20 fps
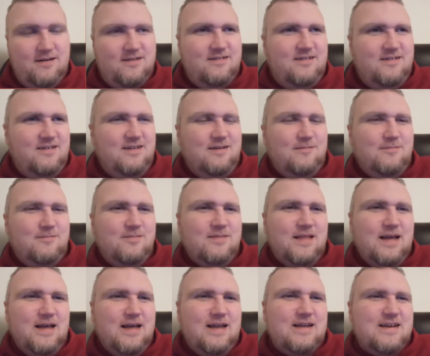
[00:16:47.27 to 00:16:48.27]
and I'm
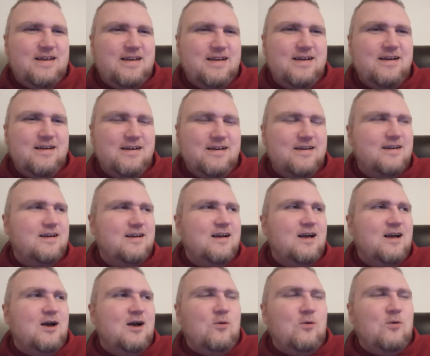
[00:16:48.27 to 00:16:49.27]
like,
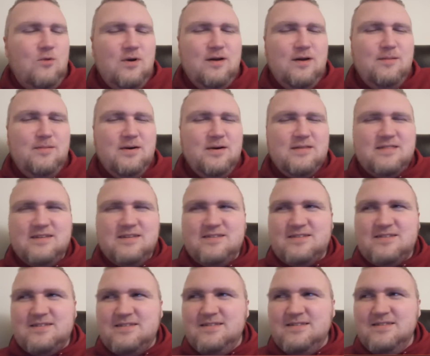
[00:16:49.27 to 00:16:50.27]
what about
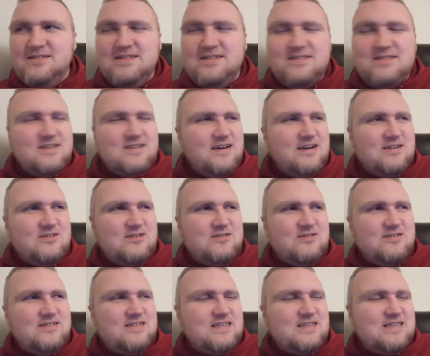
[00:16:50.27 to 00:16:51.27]
this this doctor
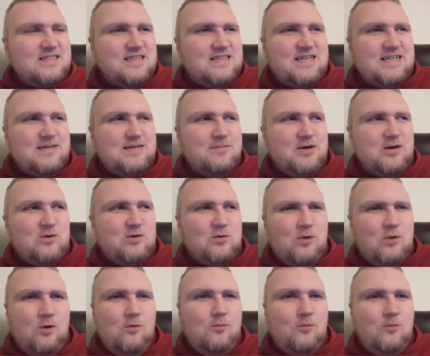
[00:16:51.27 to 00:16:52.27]
is like thinking about
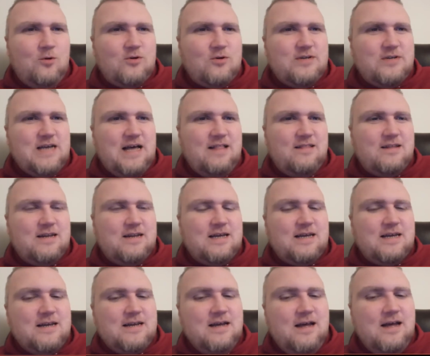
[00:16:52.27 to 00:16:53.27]
her own
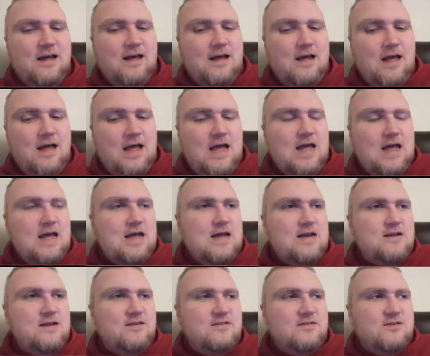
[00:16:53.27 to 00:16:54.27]
mortality
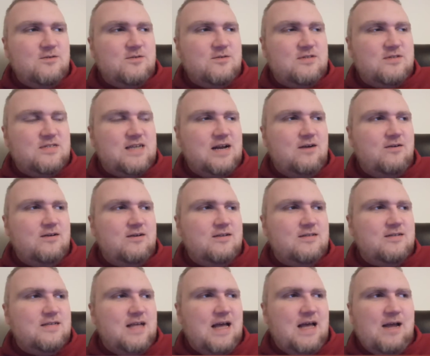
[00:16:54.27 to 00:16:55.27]
and so
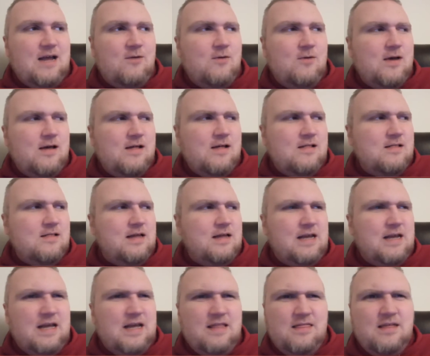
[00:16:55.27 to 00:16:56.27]
sarah's like well
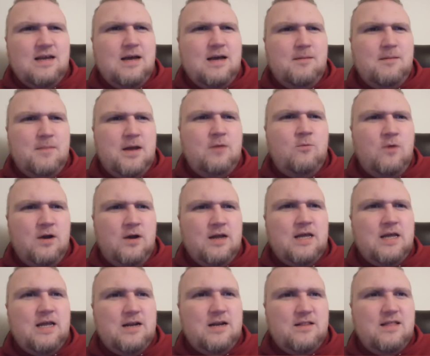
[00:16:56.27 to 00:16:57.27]
like i think i might want to
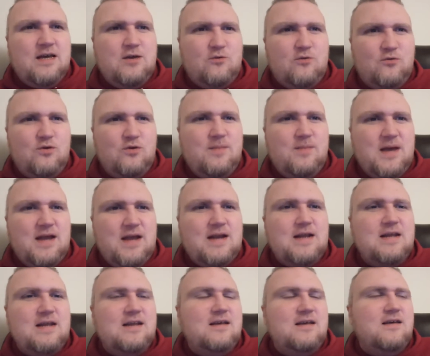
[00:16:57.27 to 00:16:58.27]
get like
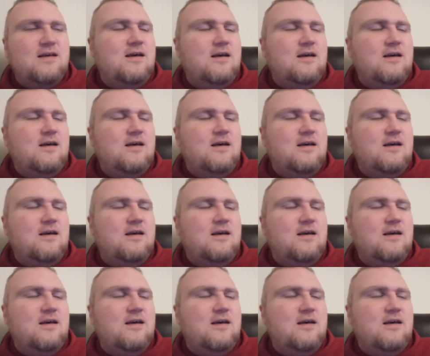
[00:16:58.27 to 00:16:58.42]
cremated